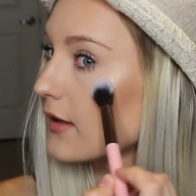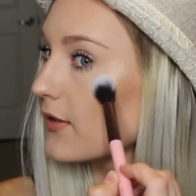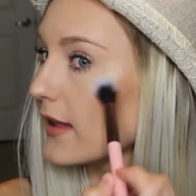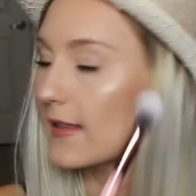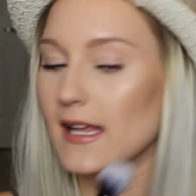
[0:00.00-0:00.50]

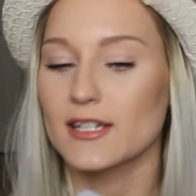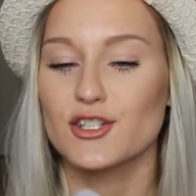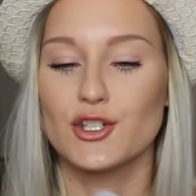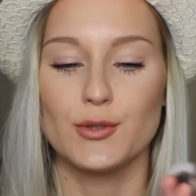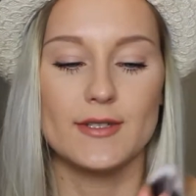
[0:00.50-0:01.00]
feel like that
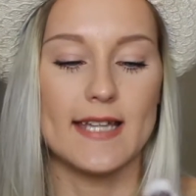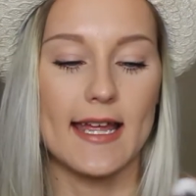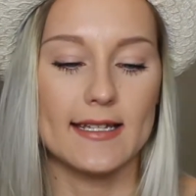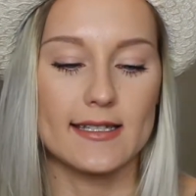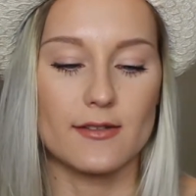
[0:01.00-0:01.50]
is too
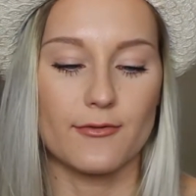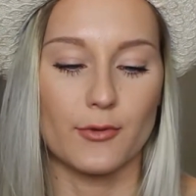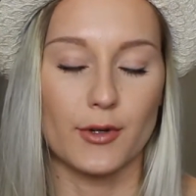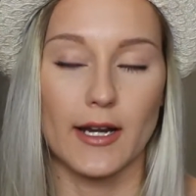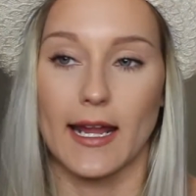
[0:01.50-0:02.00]
dense
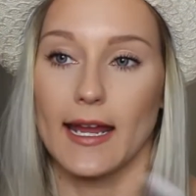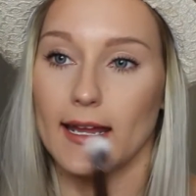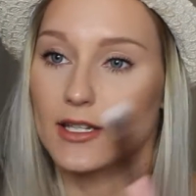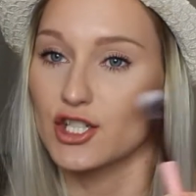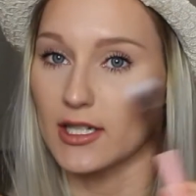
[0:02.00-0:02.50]
for
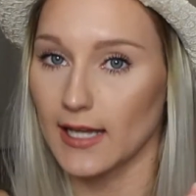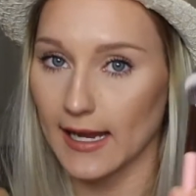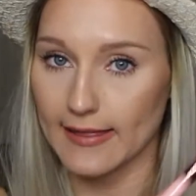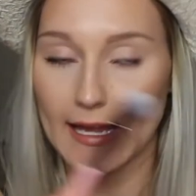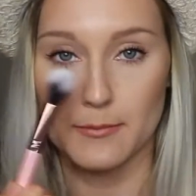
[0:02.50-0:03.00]
a cheek
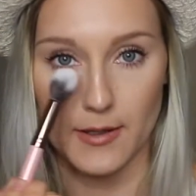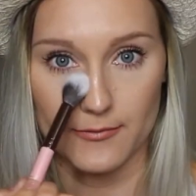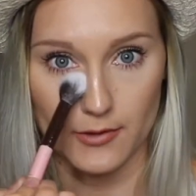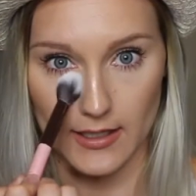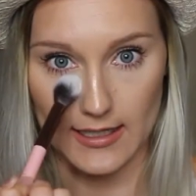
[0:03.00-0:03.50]
highlight,
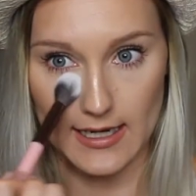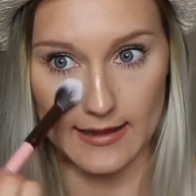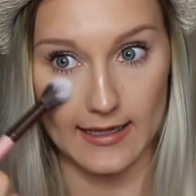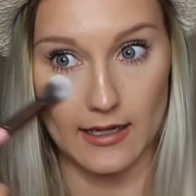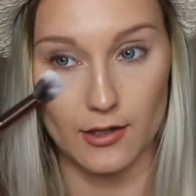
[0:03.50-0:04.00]
but for like
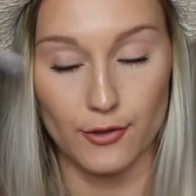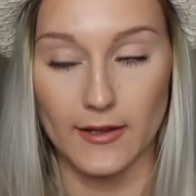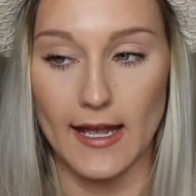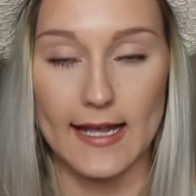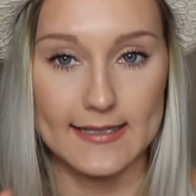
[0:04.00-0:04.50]
highlighting under
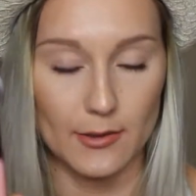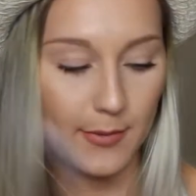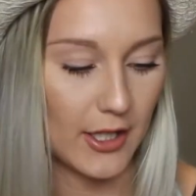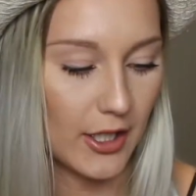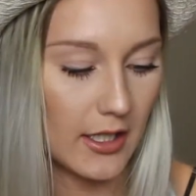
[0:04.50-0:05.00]
the eyes, that would
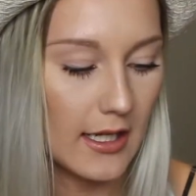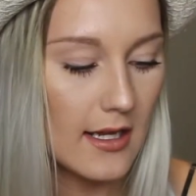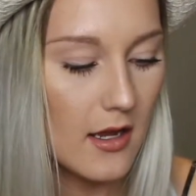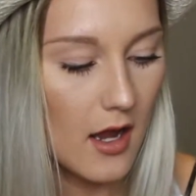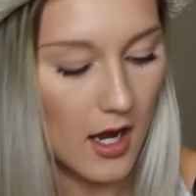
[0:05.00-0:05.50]
be good.
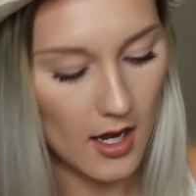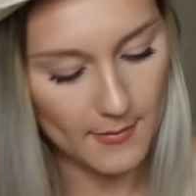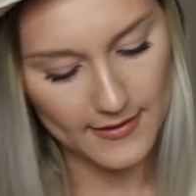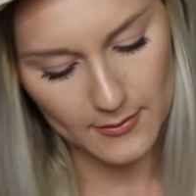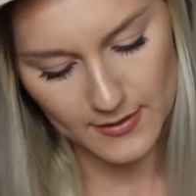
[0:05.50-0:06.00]

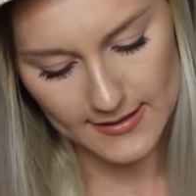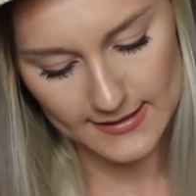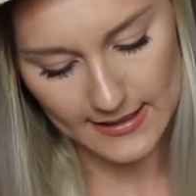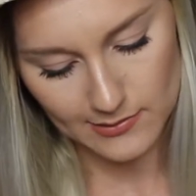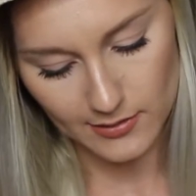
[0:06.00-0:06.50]
And then what is
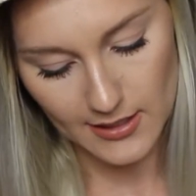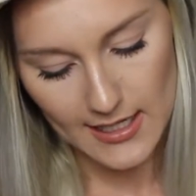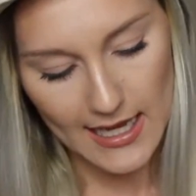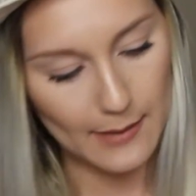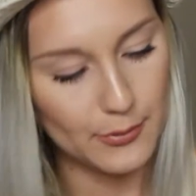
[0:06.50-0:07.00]
this last one?
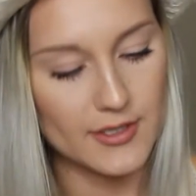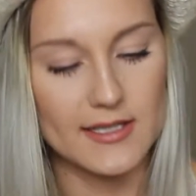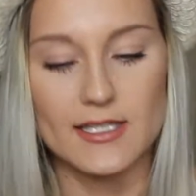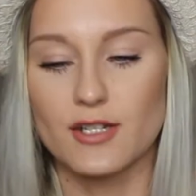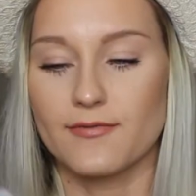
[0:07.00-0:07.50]
A
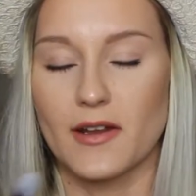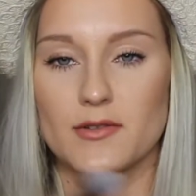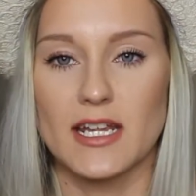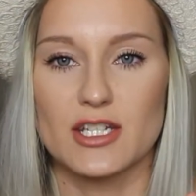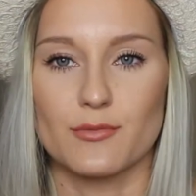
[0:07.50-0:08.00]
precision
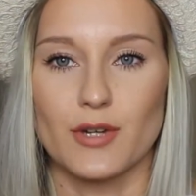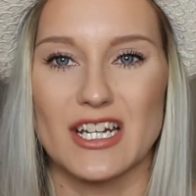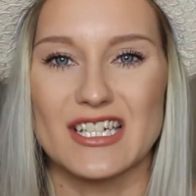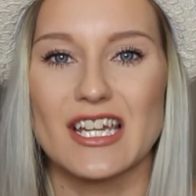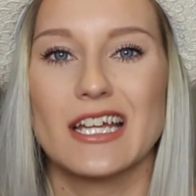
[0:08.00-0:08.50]
foundation
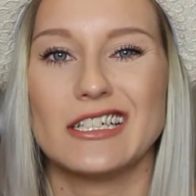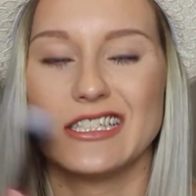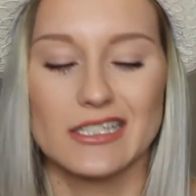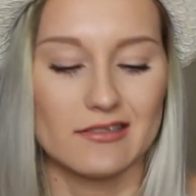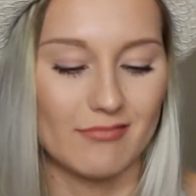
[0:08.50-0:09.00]
brush.
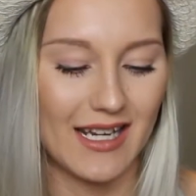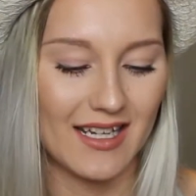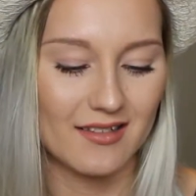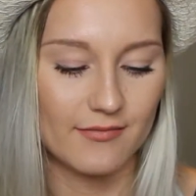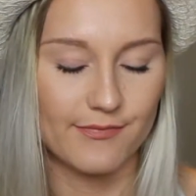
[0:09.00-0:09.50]

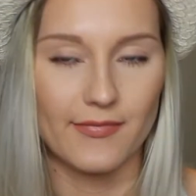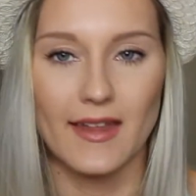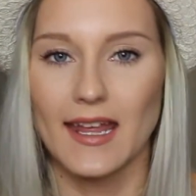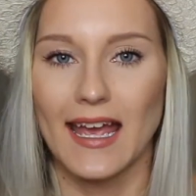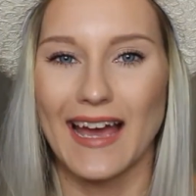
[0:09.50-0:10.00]
Meh.
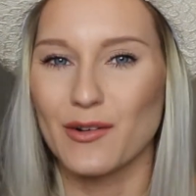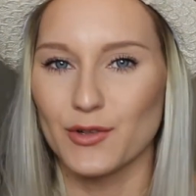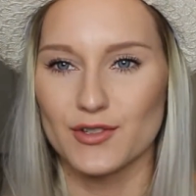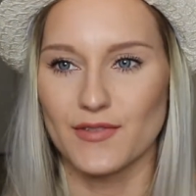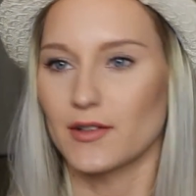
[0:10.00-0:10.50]
I don't
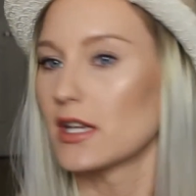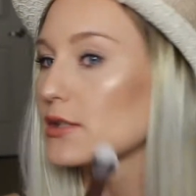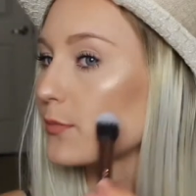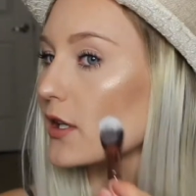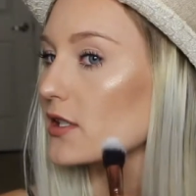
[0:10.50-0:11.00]
use
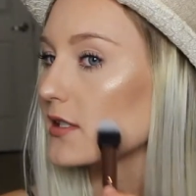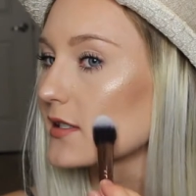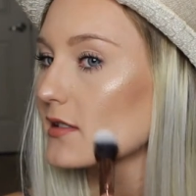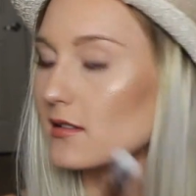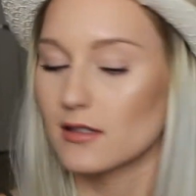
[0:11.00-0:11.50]
foundation
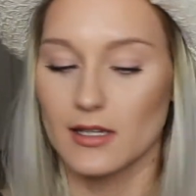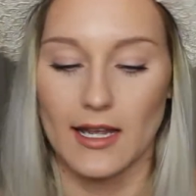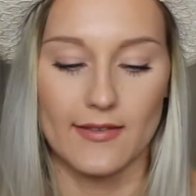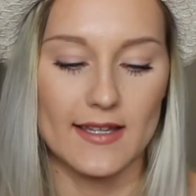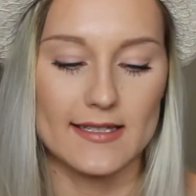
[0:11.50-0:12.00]
brushes,
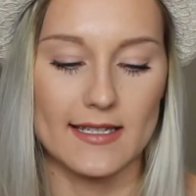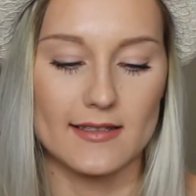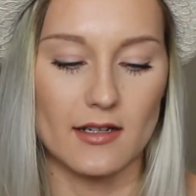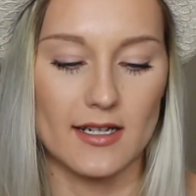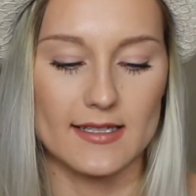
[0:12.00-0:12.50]
and this
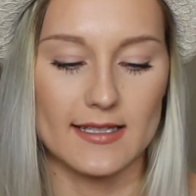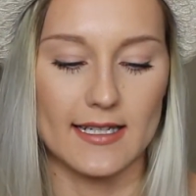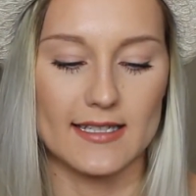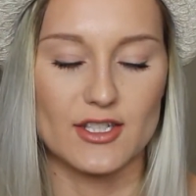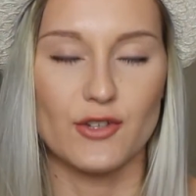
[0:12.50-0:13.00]
is
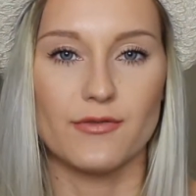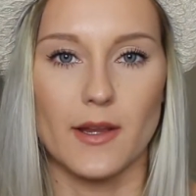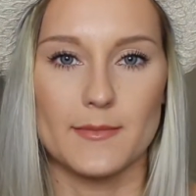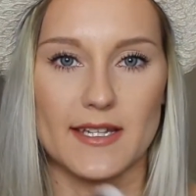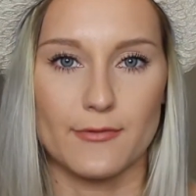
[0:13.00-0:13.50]
honestly, it's too
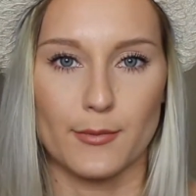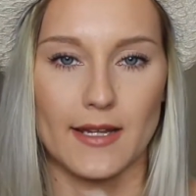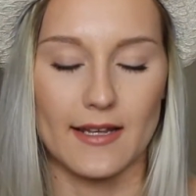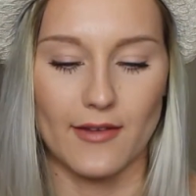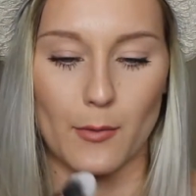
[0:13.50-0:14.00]
flimsy for
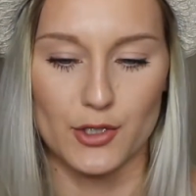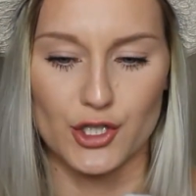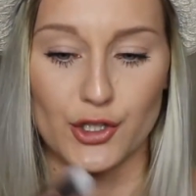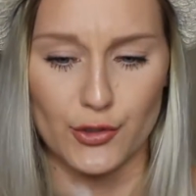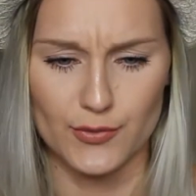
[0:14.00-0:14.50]
me if I were
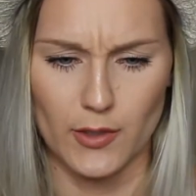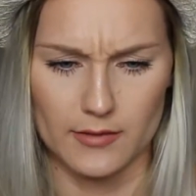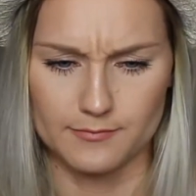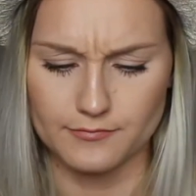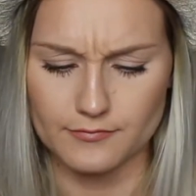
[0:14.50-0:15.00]
to use one.